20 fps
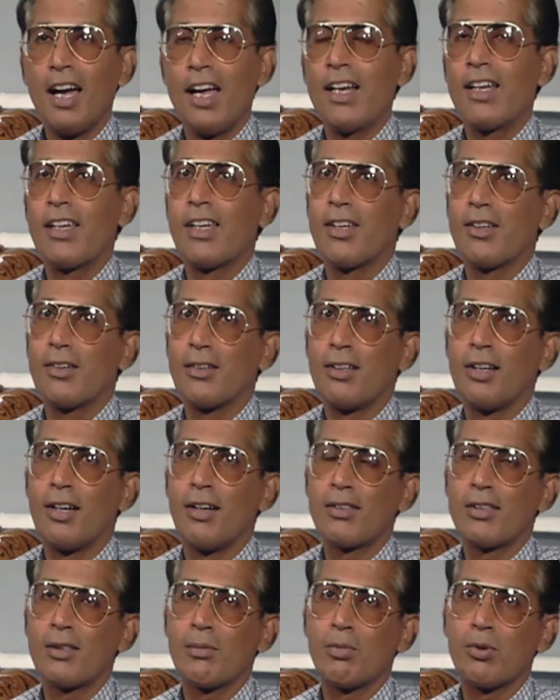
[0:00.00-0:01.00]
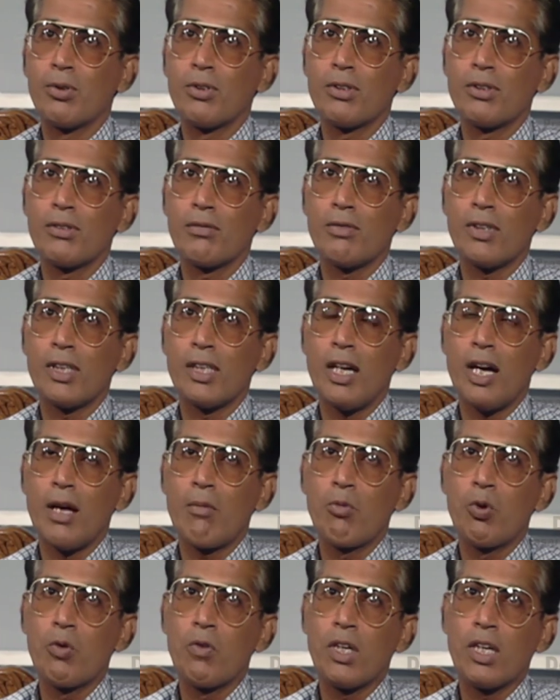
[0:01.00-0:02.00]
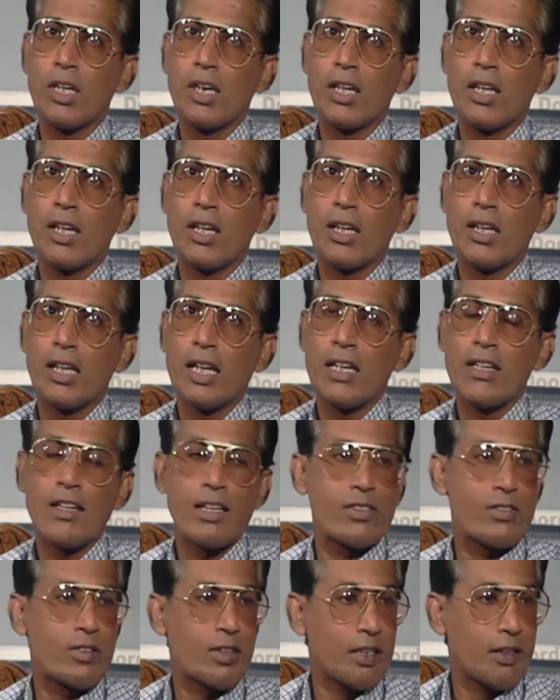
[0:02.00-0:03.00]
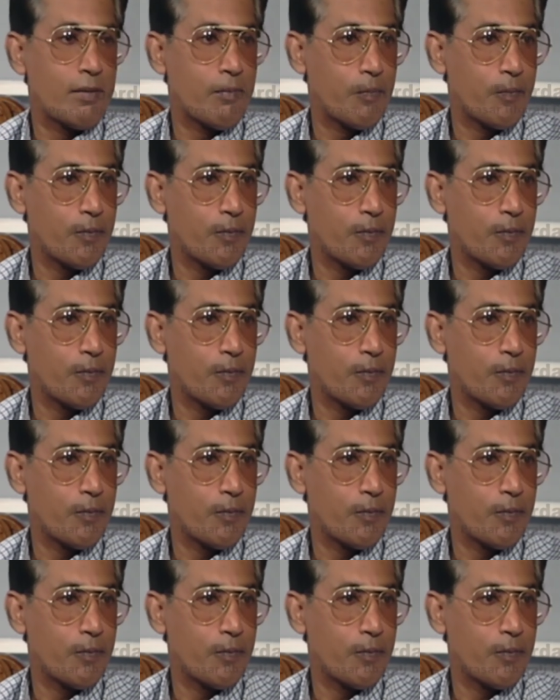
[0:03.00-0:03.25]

I'll tell you. Now, suppose we are moving in an industry.